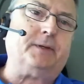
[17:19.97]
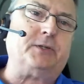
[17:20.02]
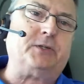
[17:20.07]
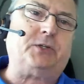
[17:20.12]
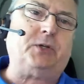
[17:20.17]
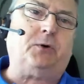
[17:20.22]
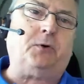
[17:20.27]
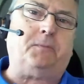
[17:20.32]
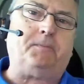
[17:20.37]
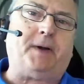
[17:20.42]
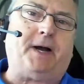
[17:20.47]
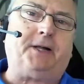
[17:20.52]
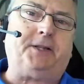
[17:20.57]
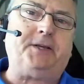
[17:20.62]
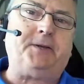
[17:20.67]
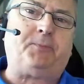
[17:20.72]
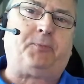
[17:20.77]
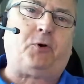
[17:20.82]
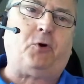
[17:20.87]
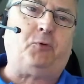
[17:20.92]
So
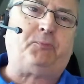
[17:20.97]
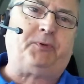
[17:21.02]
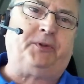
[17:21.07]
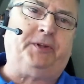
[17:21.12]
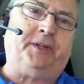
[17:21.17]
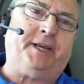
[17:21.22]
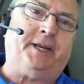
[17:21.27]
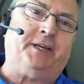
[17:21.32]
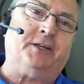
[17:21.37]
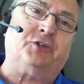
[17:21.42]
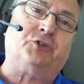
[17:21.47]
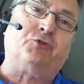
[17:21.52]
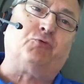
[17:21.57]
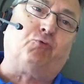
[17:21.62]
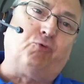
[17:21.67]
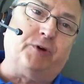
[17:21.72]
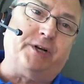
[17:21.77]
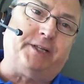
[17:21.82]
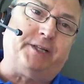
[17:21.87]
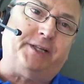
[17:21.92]
polypropylene is
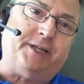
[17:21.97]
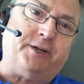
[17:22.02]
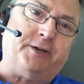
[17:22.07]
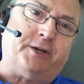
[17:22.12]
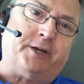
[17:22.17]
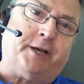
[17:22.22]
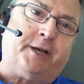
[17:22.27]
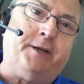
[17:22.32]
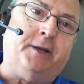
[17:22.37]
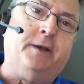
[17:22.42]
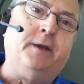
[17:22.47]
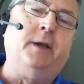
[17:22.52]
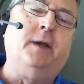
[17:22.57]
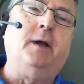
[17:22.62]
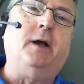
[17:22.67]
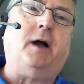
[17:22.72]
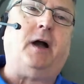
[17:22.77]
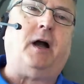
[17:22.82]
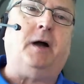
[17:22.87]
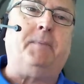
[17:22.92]
really good
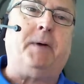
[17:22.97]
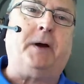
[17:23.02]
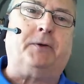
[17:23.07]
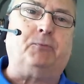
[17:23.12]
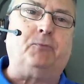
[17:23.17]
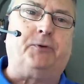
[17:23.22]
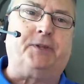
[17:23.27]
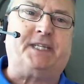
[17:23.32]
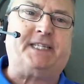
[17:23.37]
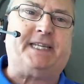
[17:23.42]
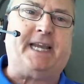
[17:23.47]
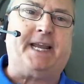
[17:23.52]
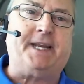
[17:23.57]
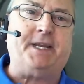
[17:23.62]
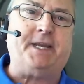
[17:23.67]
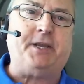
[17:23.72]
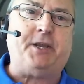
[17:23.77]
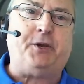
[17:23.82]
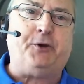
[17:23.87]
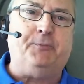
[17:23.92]
about
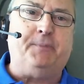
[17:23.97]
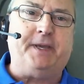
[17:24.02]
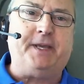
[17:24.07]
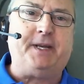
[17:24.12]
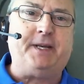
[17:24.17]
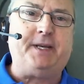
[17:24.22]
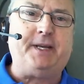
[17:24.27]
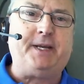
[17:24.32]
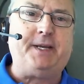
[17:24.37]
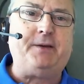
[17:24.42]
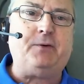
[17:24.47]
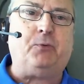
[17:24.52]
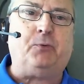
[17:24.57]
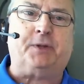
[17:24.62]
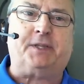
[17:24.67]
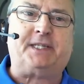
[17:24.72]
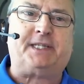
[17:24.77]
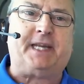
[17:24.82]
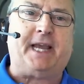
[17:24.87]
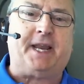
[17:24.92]
withstanding humidity,
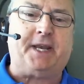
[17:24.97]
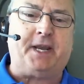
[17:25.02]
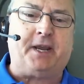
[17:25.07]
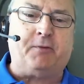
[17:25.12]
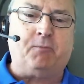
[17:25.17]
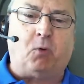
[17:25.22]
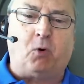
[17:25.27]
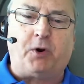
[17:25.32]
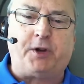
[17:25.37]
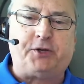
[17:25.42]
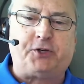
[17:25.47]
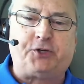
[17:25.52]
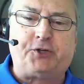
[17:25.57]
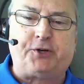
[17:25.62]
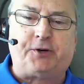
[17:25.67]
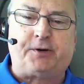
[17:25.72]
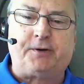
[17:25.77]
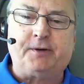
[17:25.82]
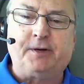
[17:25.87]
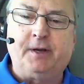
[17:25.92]
withstanding
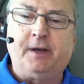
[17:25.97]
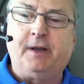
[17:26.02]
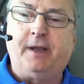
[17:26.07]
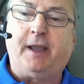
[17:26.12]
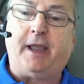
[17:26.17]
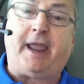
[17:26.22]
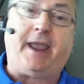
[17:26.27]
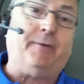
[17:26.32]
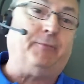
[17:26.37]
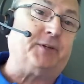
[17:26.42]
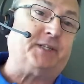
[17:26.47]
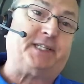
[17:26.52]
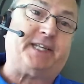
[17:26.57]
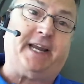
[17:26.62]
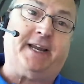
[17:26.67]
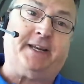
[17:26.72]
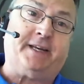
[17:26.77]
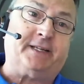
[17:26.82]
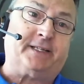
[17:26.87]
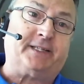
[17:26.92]
moisture, and
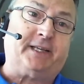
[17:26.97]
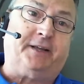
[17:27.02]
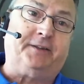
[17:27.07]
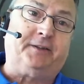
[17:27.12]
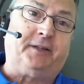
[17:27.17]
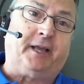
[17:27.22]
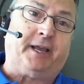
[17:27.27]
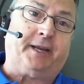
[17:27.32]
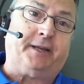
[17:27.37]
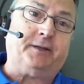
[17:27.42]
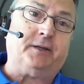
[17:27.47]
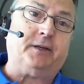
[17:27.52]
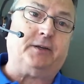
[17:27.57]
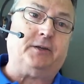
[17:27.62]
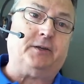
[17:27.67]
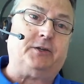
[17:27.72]
withstanding sunlight.